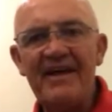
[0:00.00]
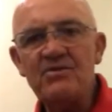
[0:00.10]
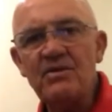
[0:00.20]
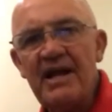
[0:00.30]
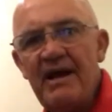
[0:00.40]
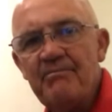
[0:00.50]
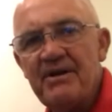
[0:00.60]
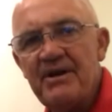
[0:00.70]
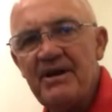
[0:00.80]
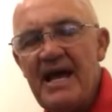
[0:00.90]
And that will
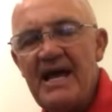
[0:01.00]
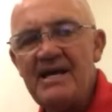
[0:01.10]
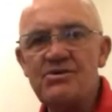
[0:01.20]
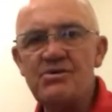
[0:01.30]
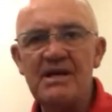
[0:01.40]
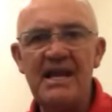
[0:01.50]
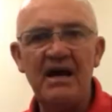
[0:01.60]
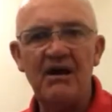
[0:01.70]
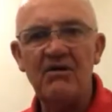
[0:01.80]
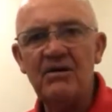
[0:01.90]
happen as you
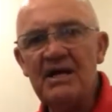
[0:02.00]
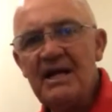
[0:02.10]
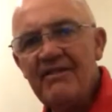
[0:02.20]
allow